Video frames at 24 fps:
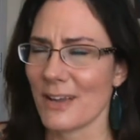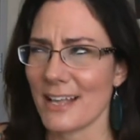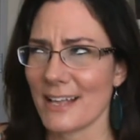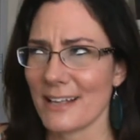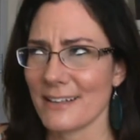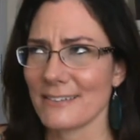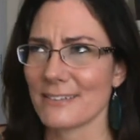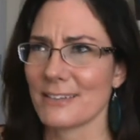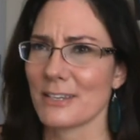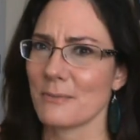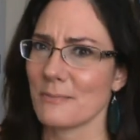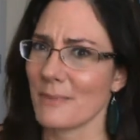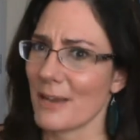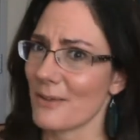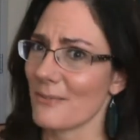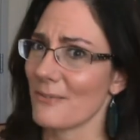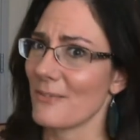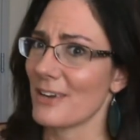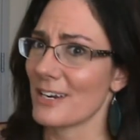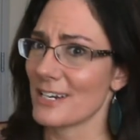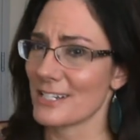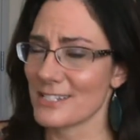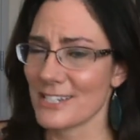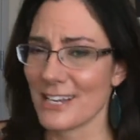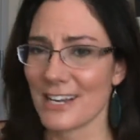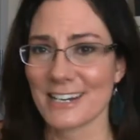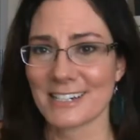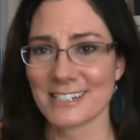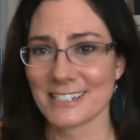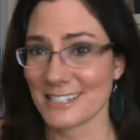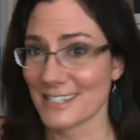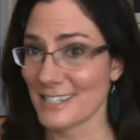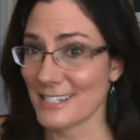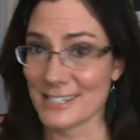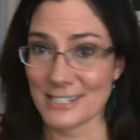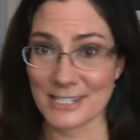well you might want to
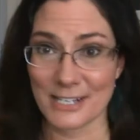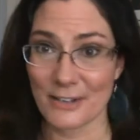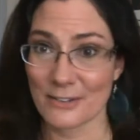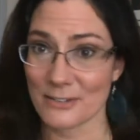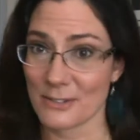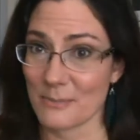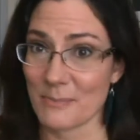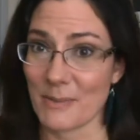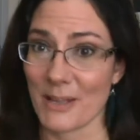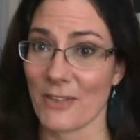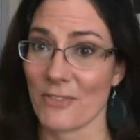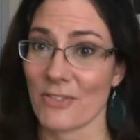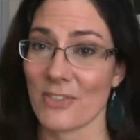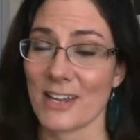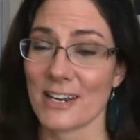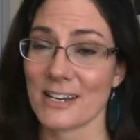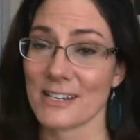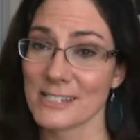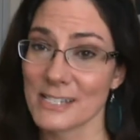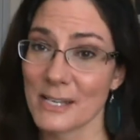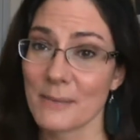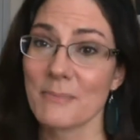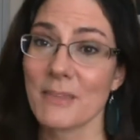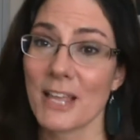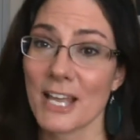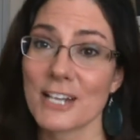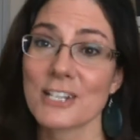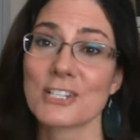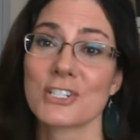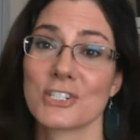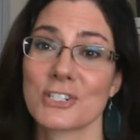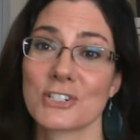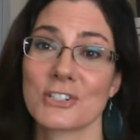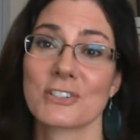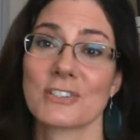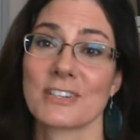talk to the cells about that because i'm
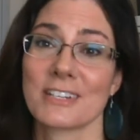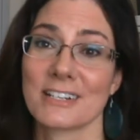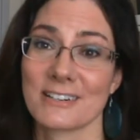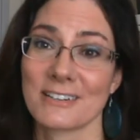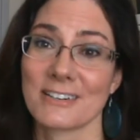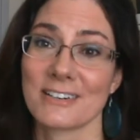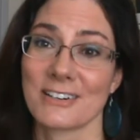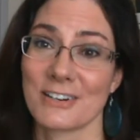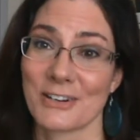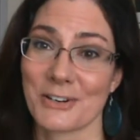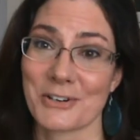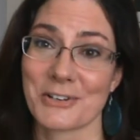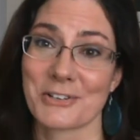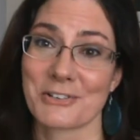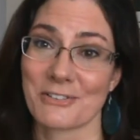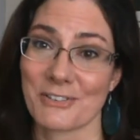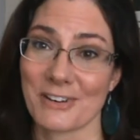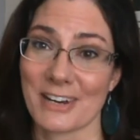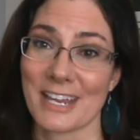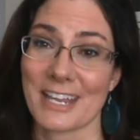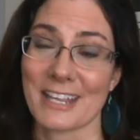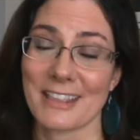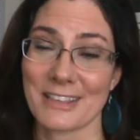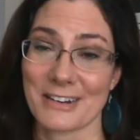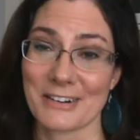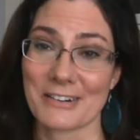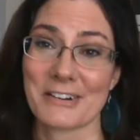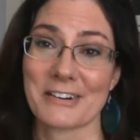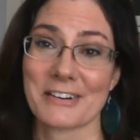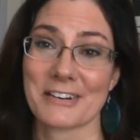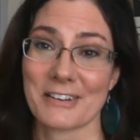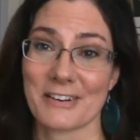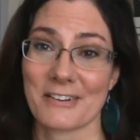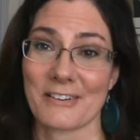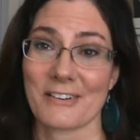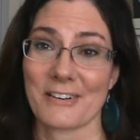not sure they're going to agree they're,
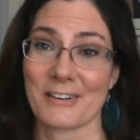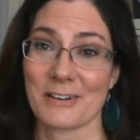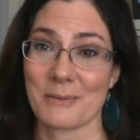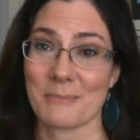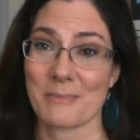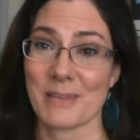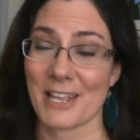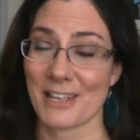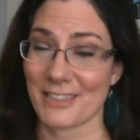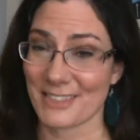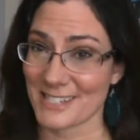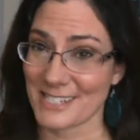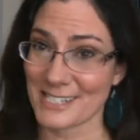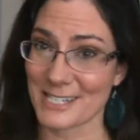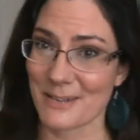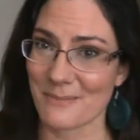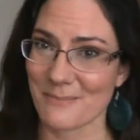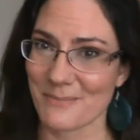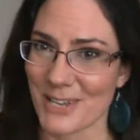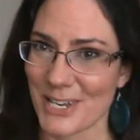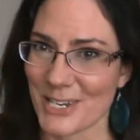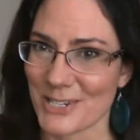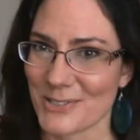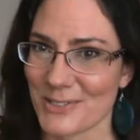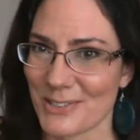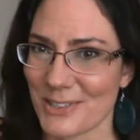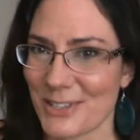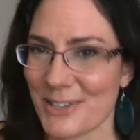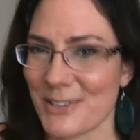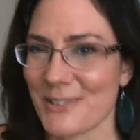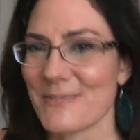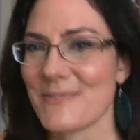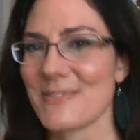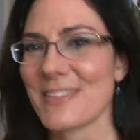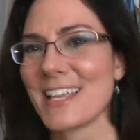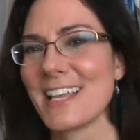they're going to be on the same page with
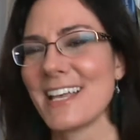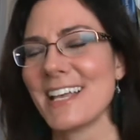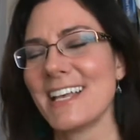you